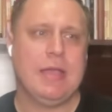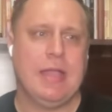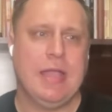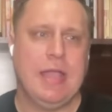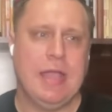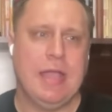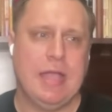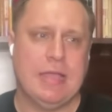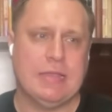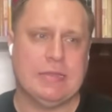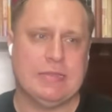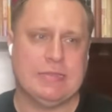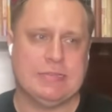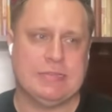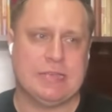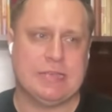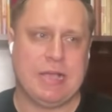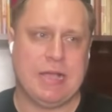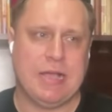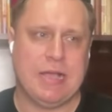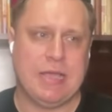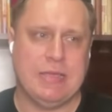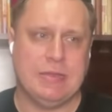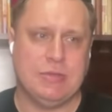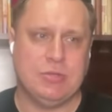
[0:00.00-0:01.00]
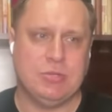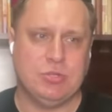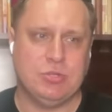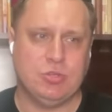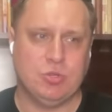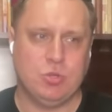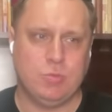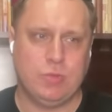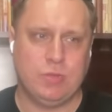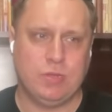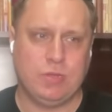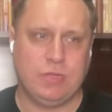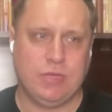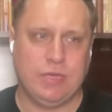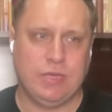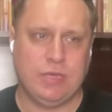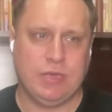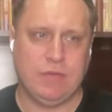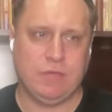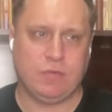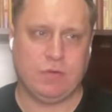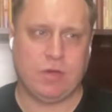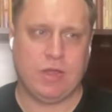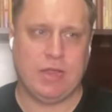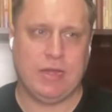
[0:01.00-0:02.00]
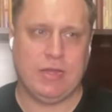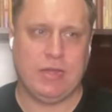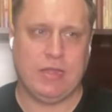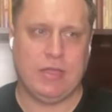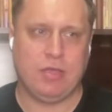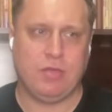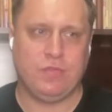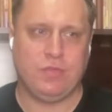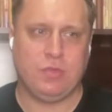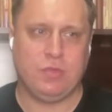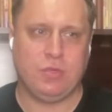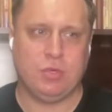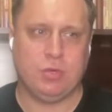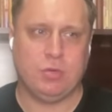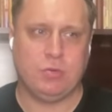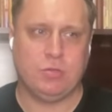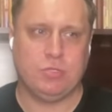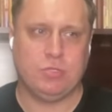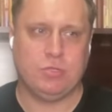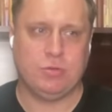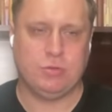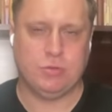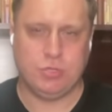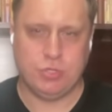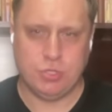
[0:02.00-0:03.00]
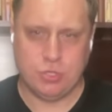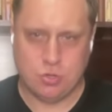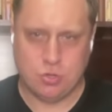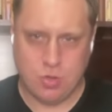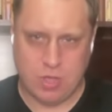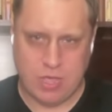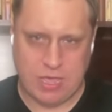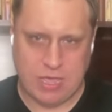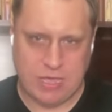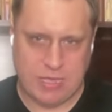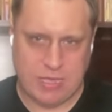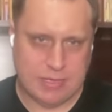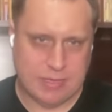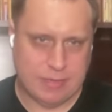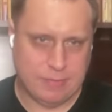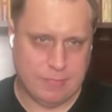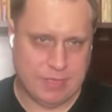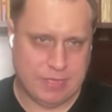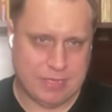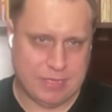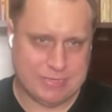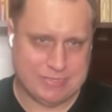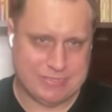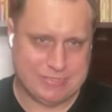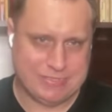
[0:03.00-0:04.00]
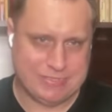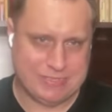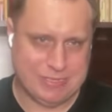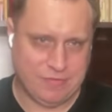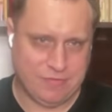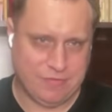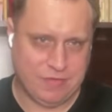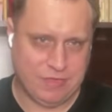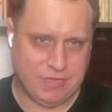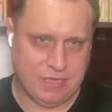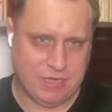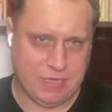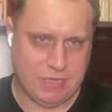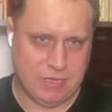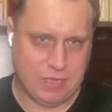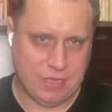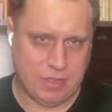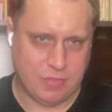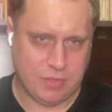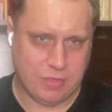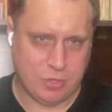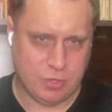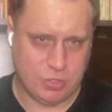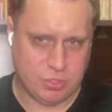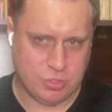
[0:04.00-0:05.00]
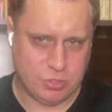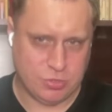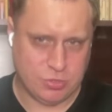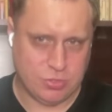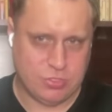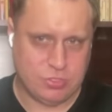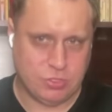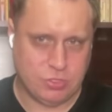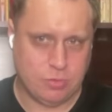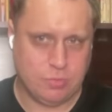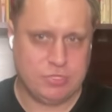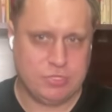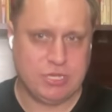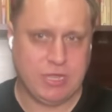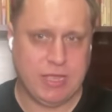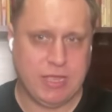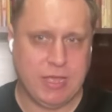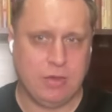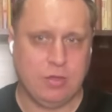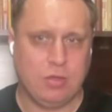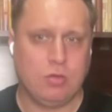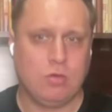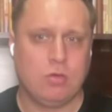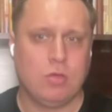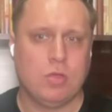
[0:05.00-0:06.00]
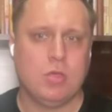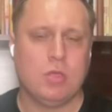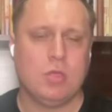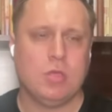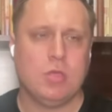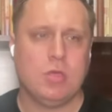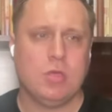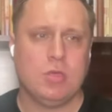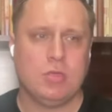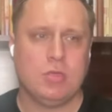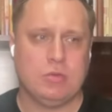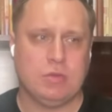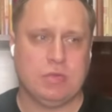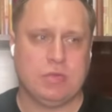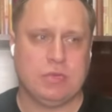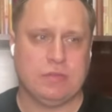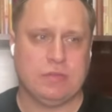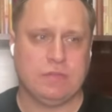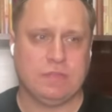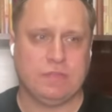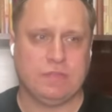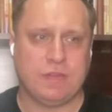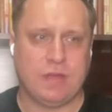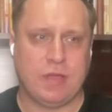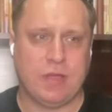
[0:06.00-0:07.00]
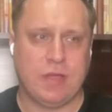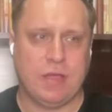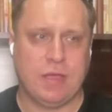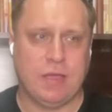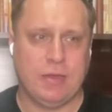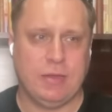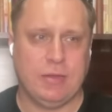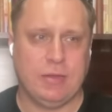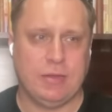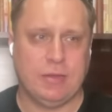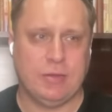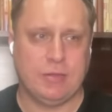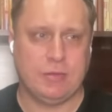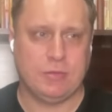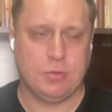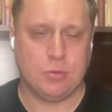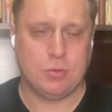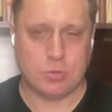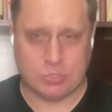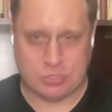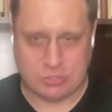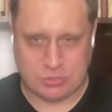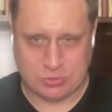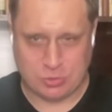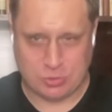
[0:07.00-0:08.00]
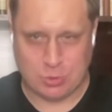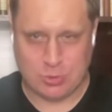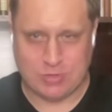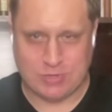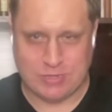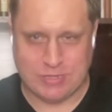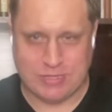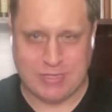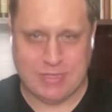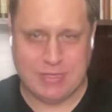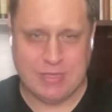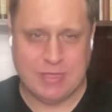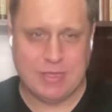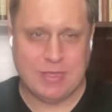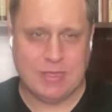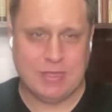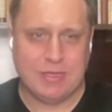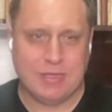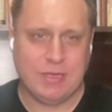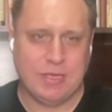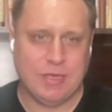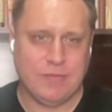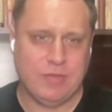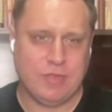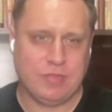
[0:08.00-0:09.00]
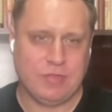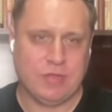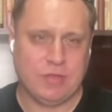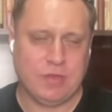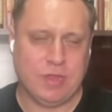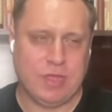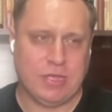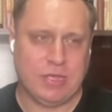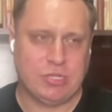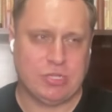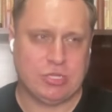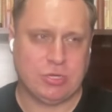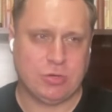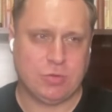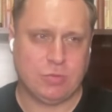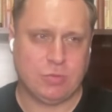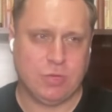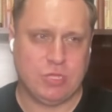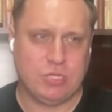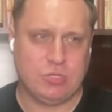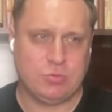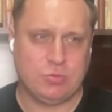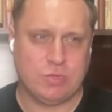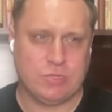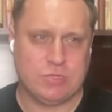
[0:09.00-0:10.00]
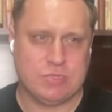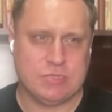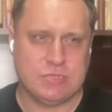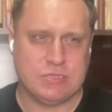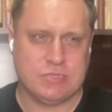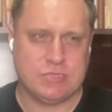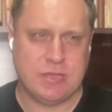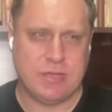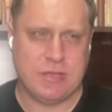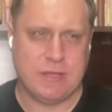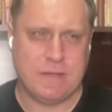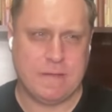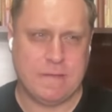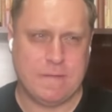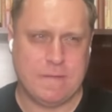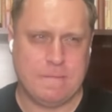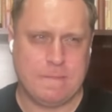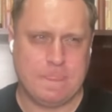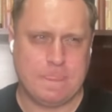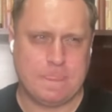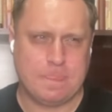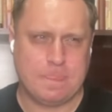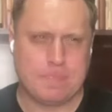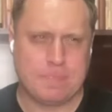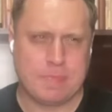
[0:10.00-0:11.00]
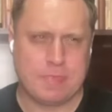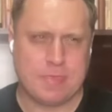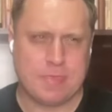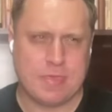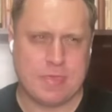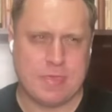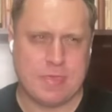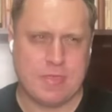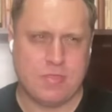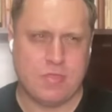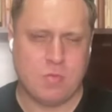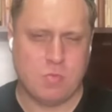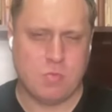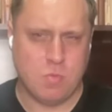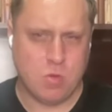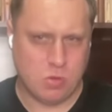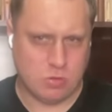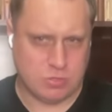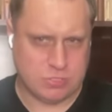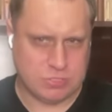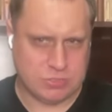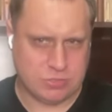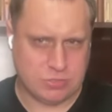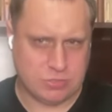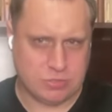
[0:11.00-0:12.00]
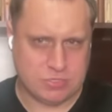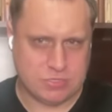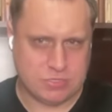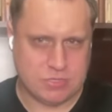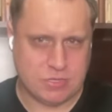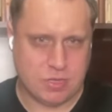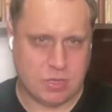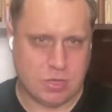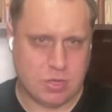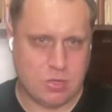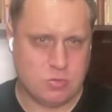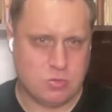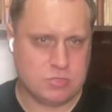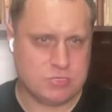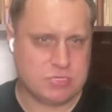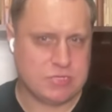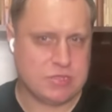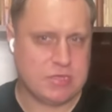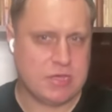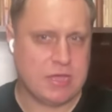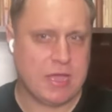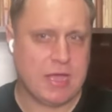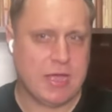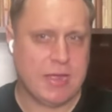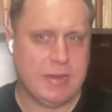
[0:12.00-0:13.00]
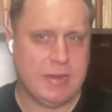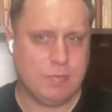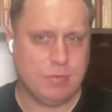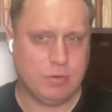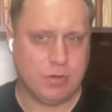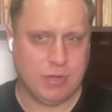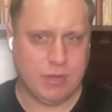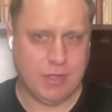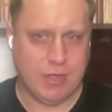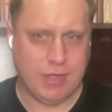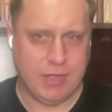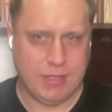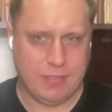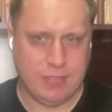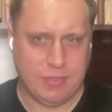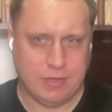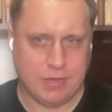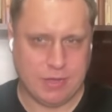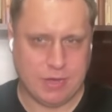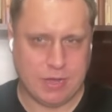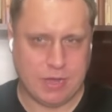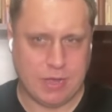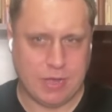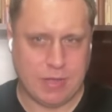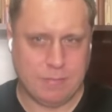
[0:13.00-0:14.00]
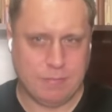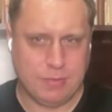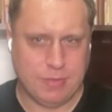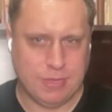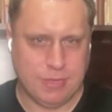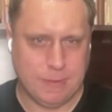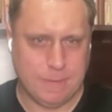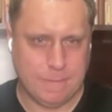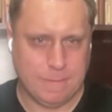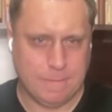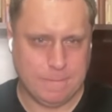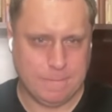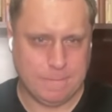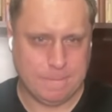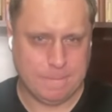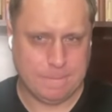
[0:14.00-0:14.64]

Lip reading: And I do believe right now, if you go to UAMN TV on their YouTube channel, you can find yours truly giving the lecture, which was the Multers, the host, the hybrid, and the copy.